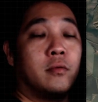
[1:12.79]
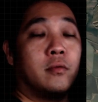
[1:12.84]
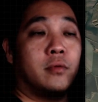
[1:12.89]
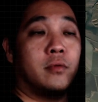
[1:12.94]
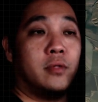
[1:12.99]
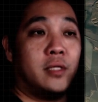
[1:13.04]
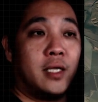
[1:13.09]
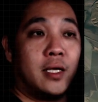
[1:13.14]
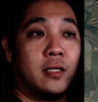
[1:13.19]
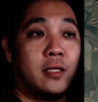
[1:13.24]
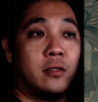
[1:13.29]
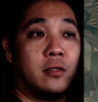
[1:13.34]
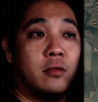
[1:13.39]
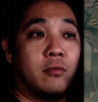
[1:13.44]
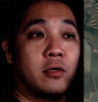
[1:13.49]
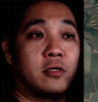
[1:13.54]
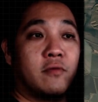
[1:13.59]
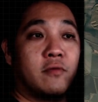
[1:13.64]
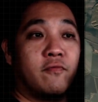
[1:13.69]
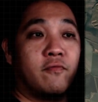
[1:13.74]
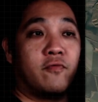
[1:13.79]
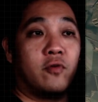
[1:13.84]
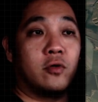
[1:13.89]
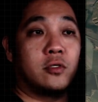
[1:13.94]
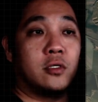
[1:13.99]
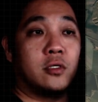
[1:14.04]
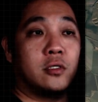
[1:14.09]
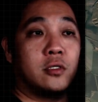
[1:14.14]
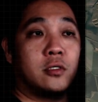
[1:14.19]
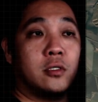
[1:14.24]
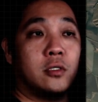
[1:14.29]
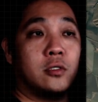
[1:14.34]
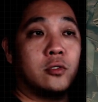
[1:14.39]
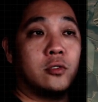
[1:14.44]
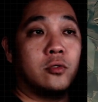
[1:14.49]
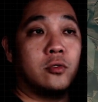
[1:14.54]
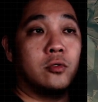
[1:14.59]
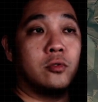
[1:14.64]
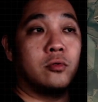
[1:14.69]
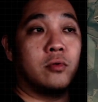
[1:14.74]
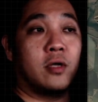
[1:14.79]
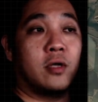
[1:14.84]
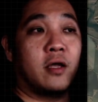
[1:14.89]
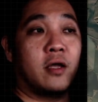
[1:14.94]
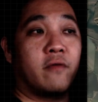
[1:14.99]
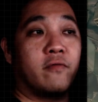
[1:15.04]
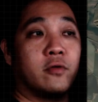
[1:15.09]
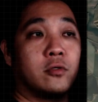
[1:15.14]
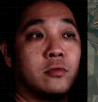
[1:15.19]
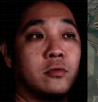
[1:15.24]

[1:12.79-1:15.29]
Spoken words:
then the Russian forces is going to have a